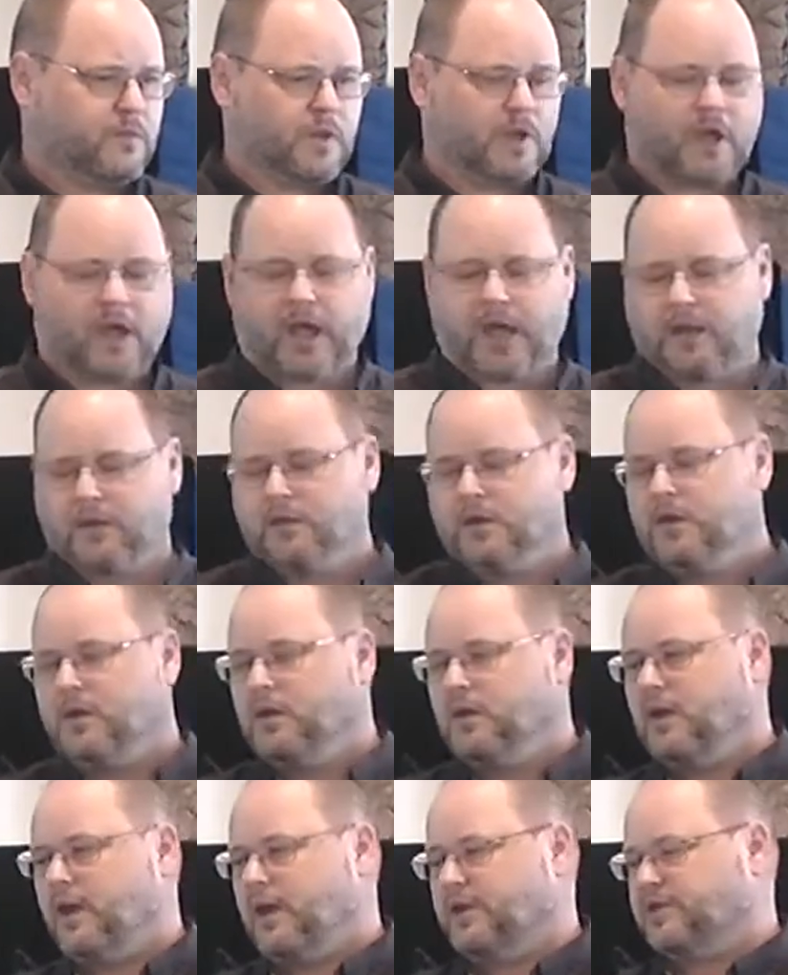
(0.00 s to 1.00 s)
Okay?
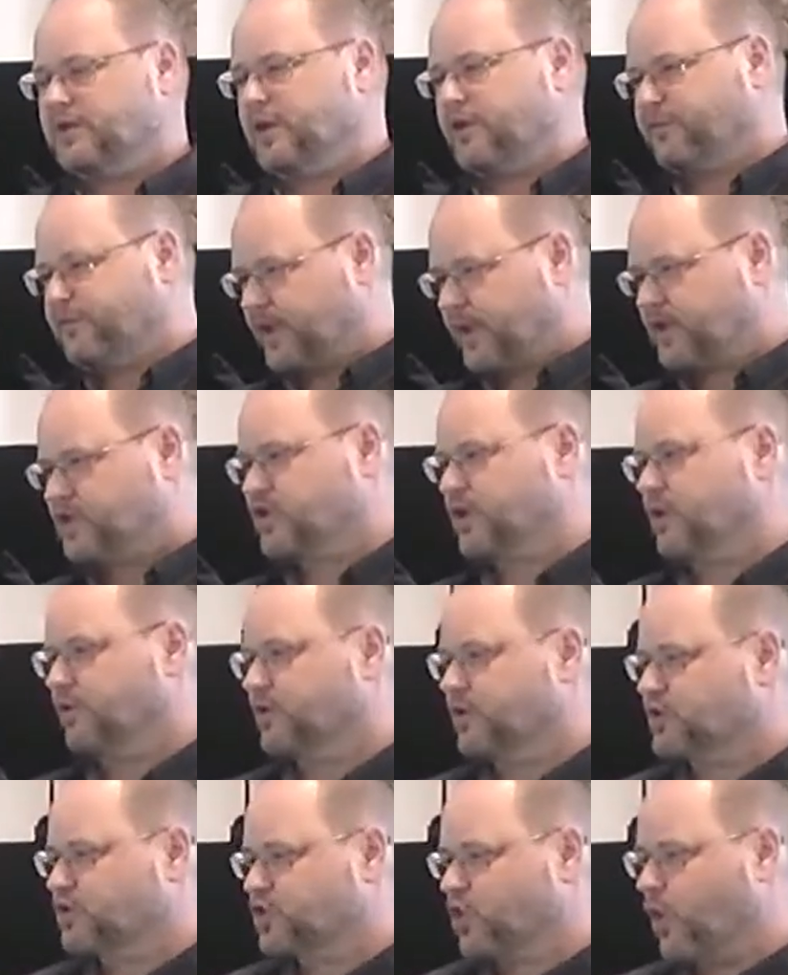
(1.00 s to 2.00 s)
It's an affliction of
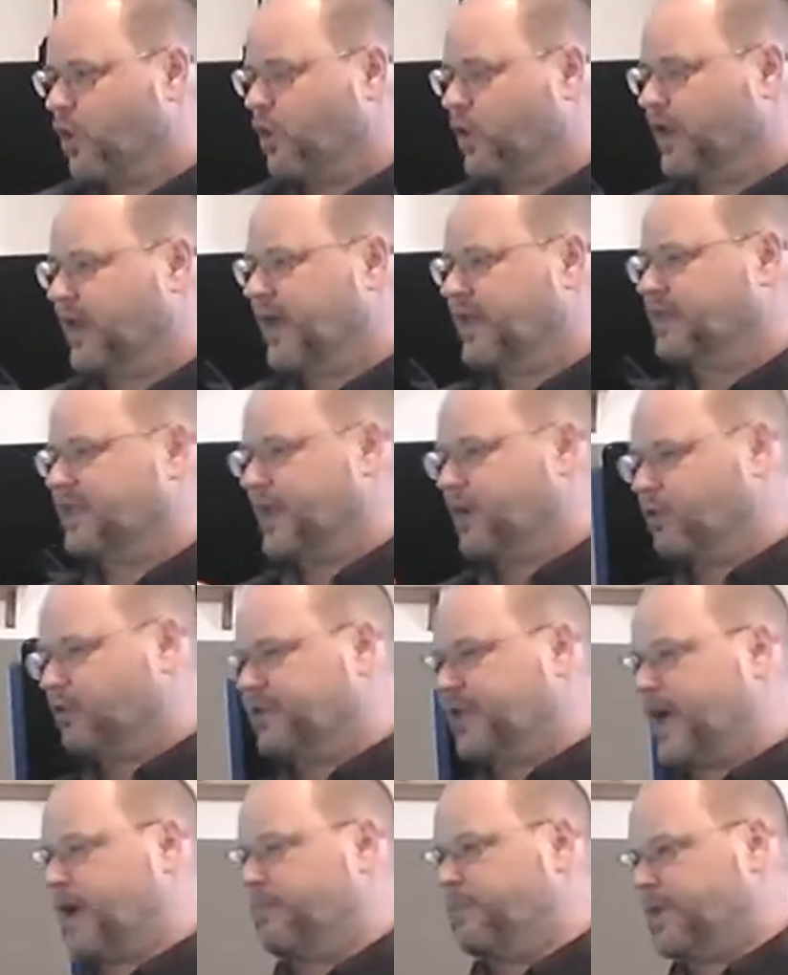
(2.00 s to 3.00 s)
the soul, and I think what
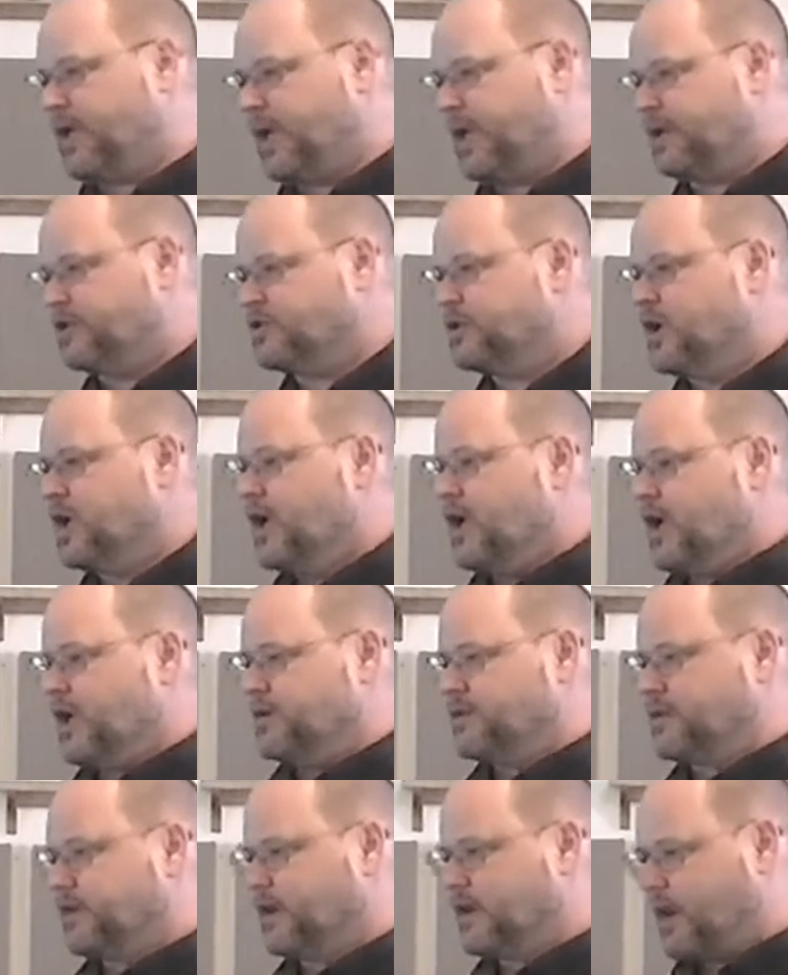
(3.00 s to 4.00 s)
that means
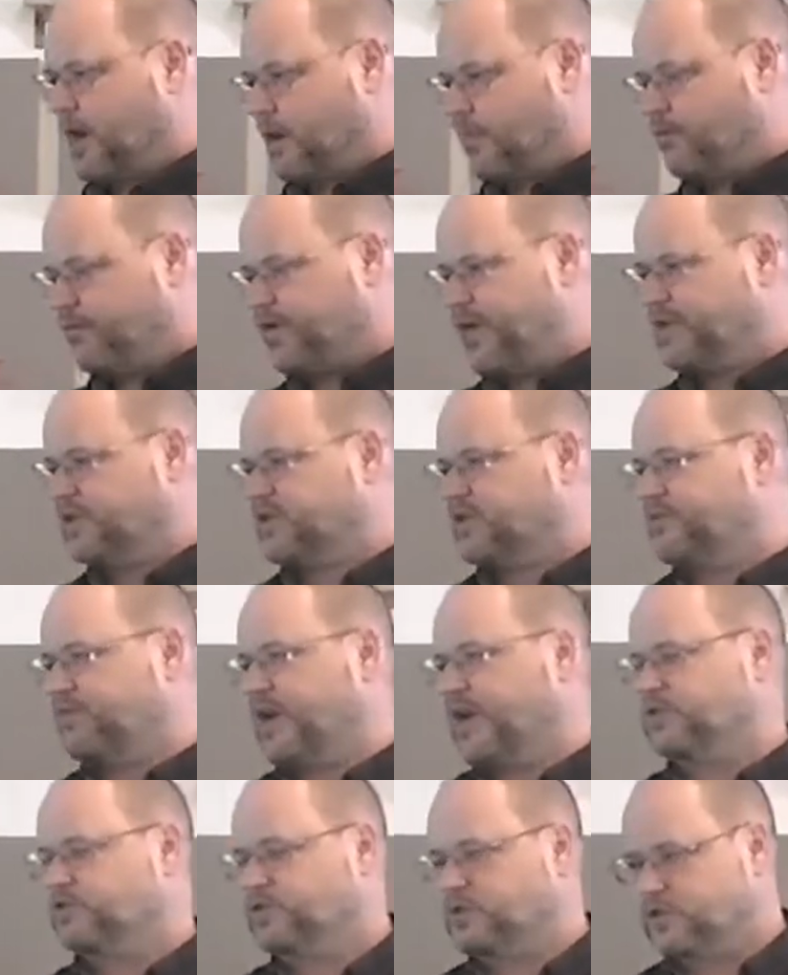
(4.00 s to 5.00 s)
is to come face to
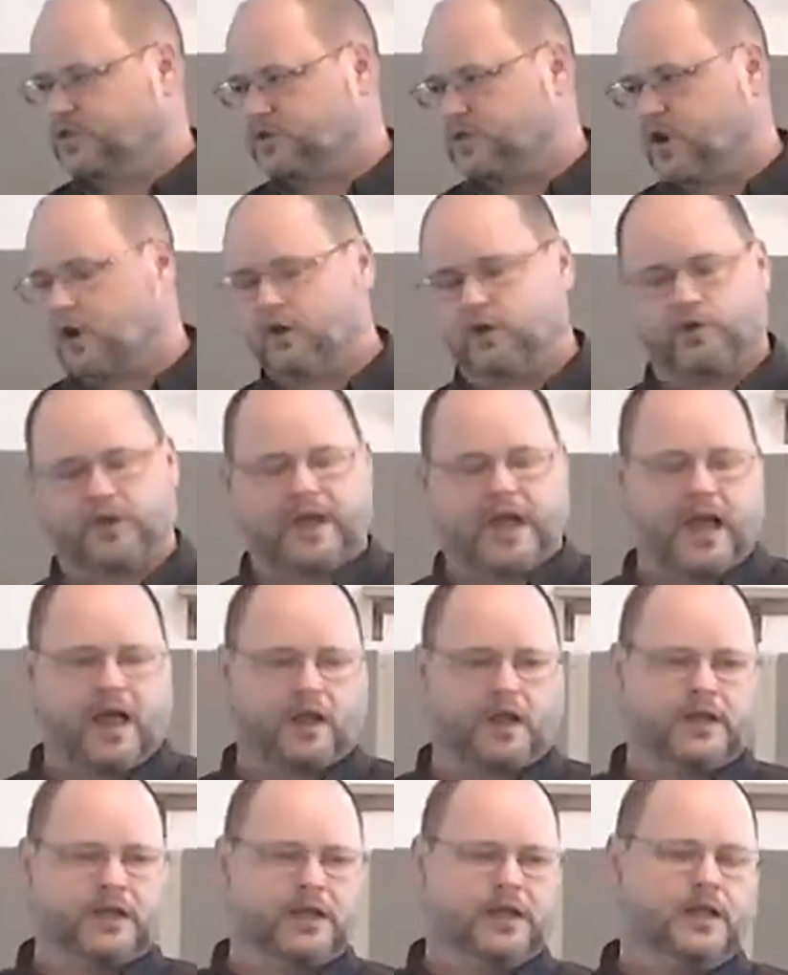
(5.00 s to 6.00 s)
face with the stark
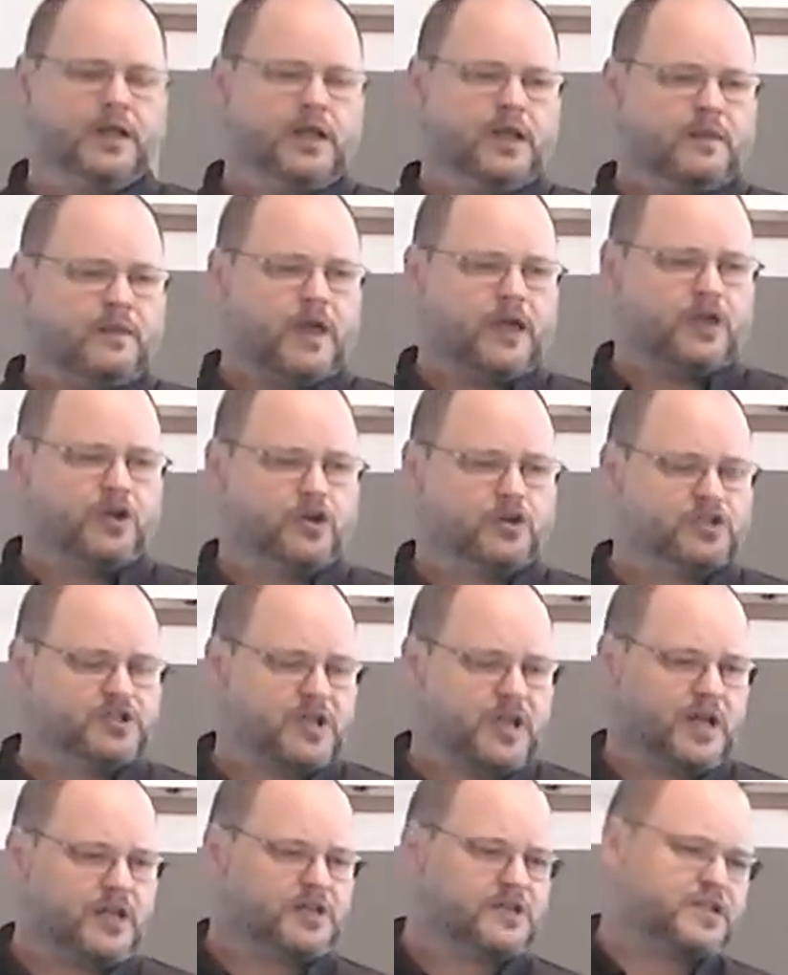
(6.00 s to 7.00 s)
reality that your
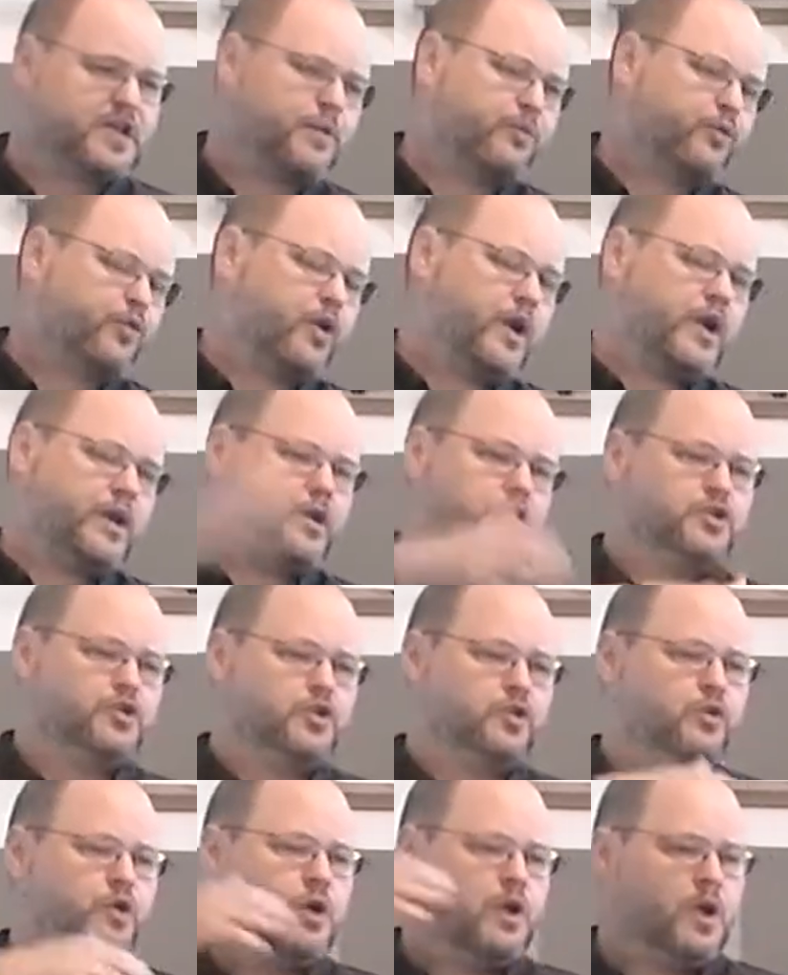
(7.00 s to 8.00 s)
sin has separated
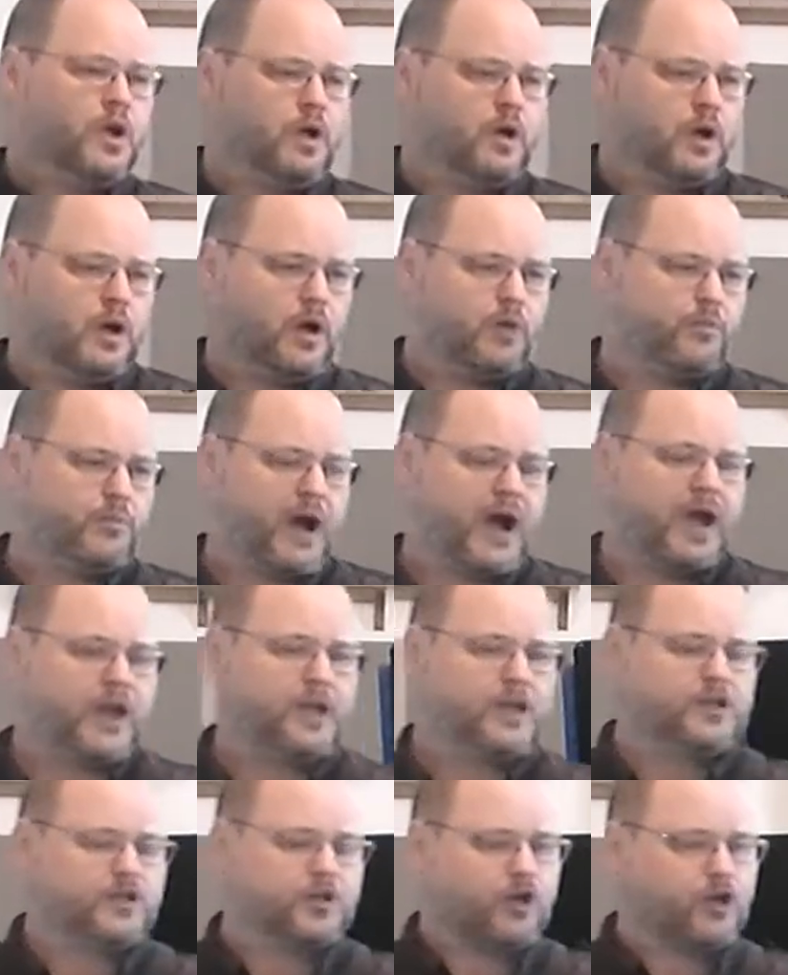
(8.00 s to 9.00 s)
you uh, by
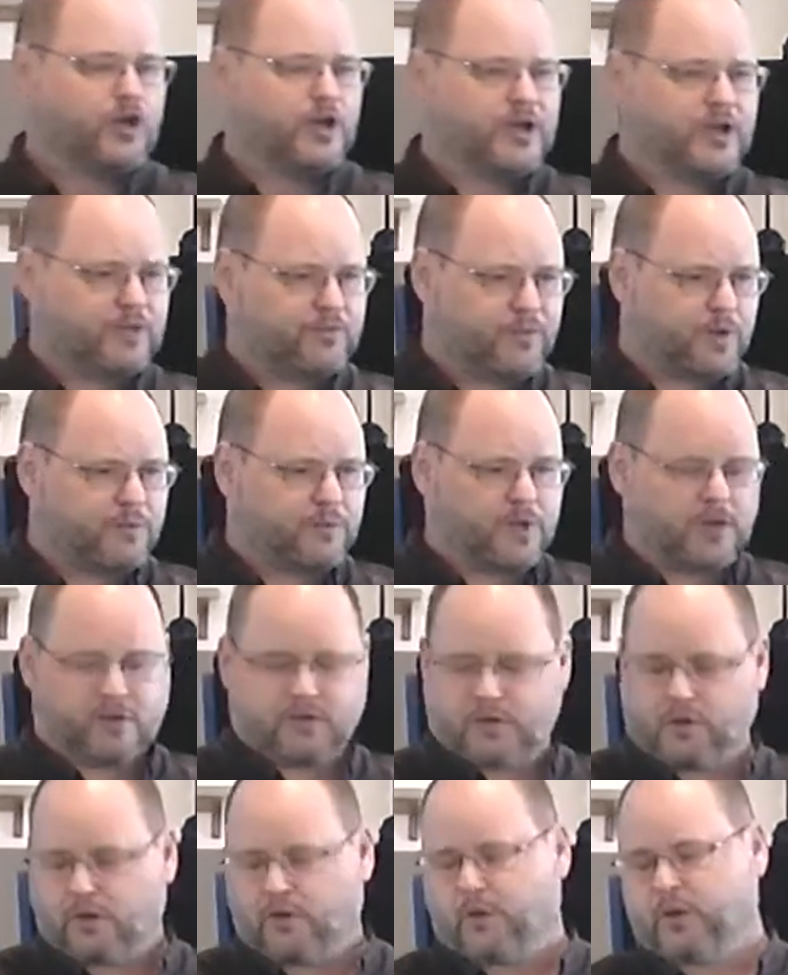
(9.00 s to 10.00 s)
an eternity from the,
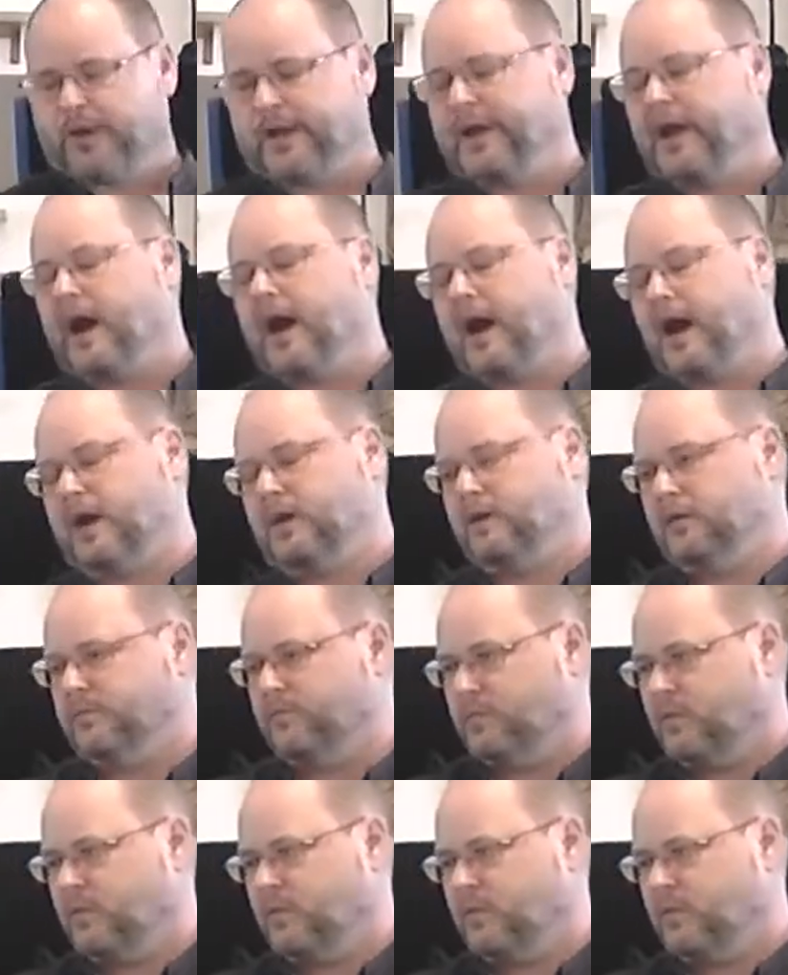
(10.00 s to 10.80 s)
the holy God.